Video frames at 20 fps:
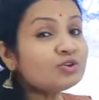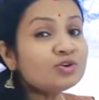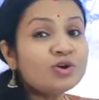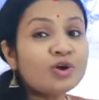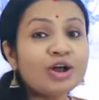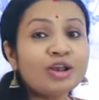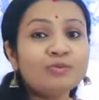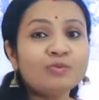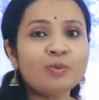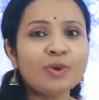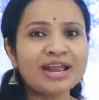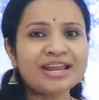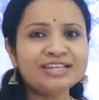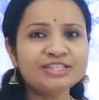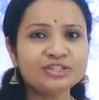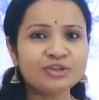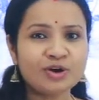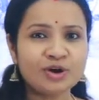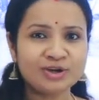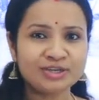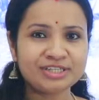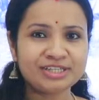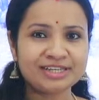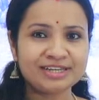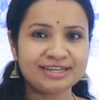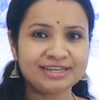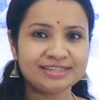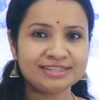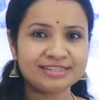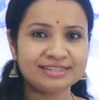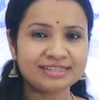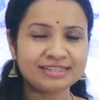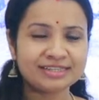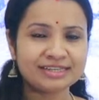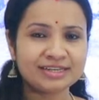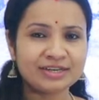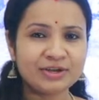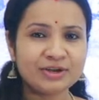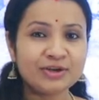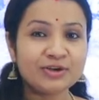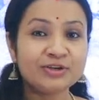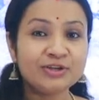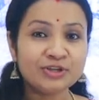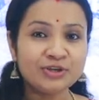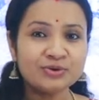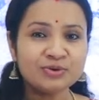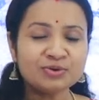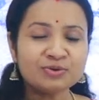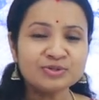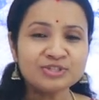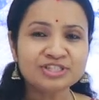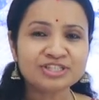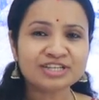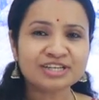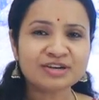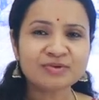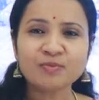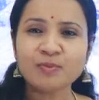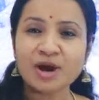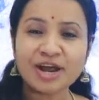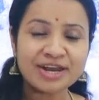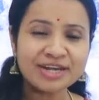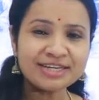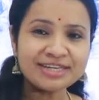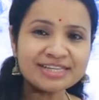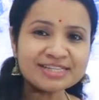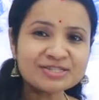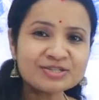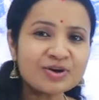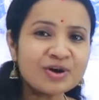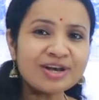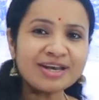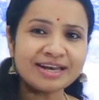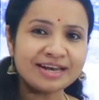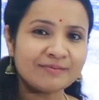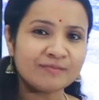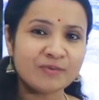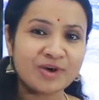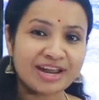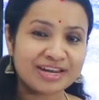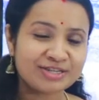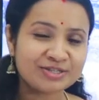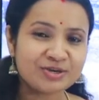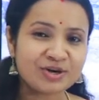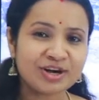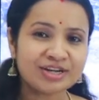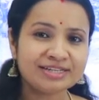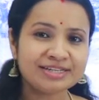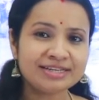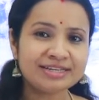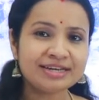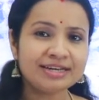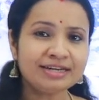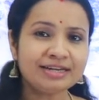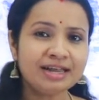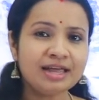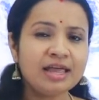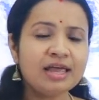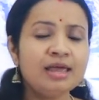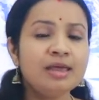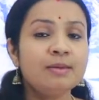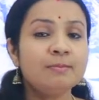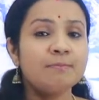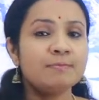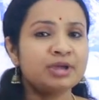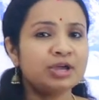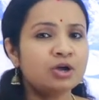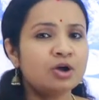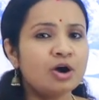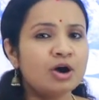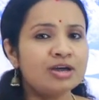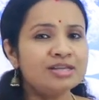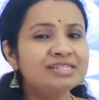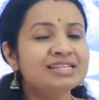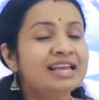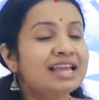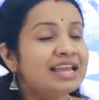called White Continent. Do you know children why it is called White Continent? Because